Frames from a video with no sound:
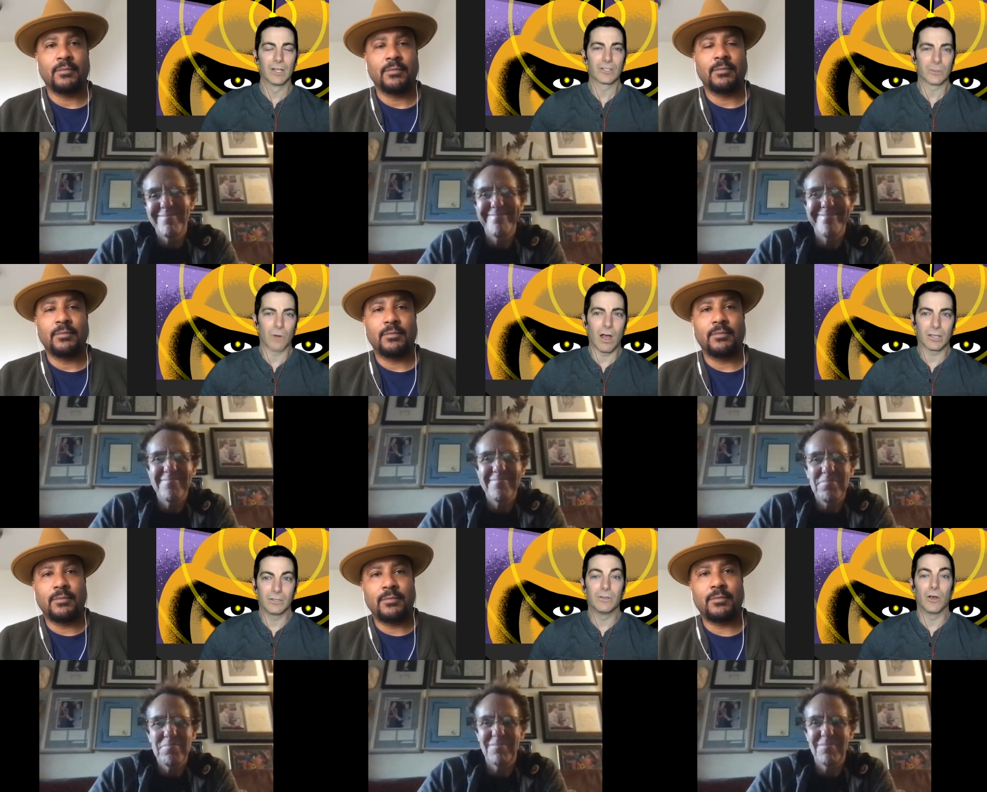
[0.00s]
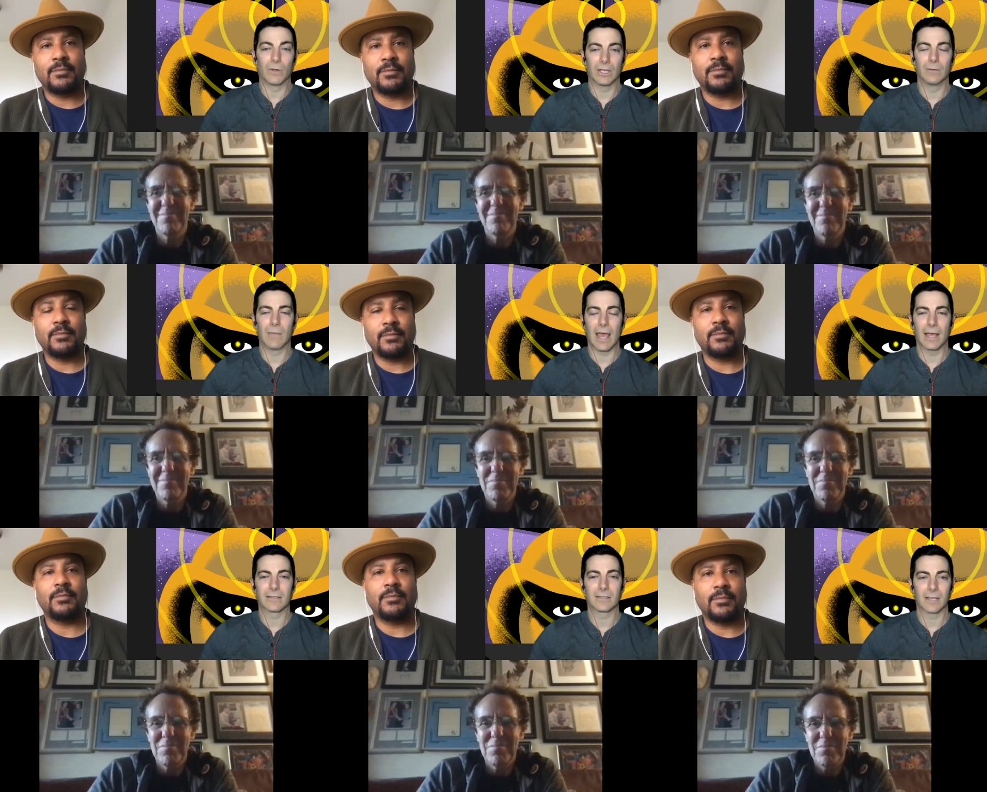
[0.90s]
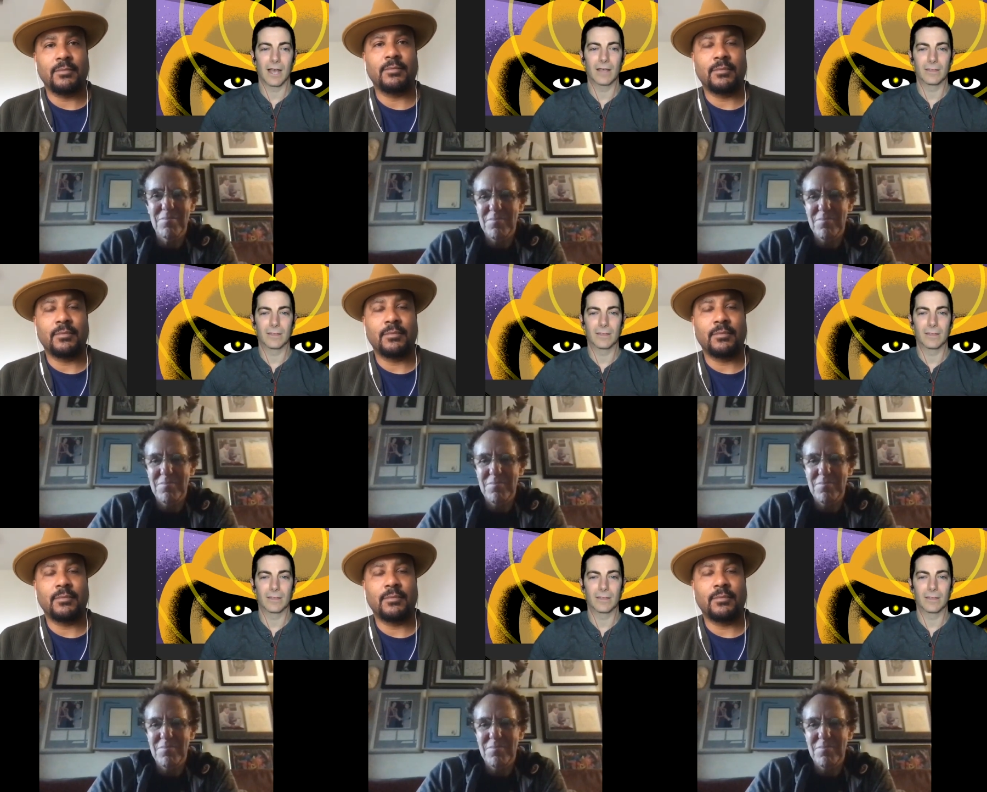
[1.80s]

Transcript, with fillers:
Speaker 1: Cirroc, you know him as the guy